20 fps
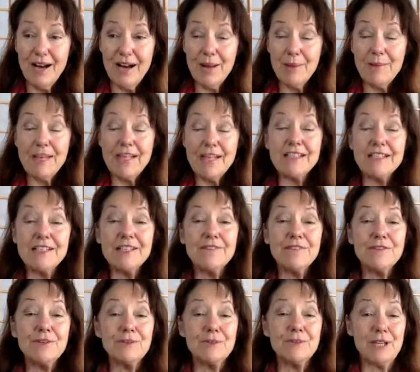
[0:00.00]
I make a
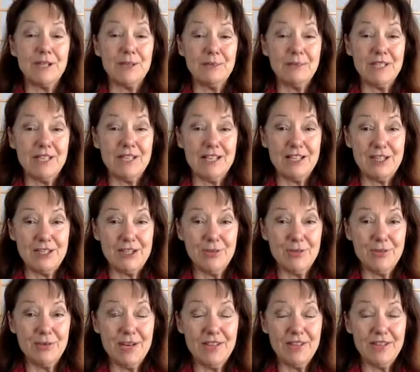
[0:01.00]
different
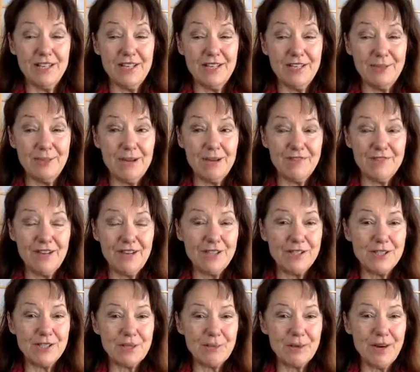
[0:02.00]
recommendation, one that you might
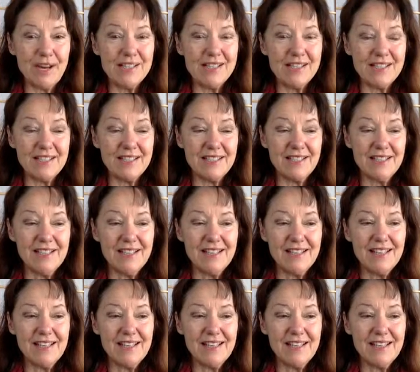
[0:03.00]
find surprising.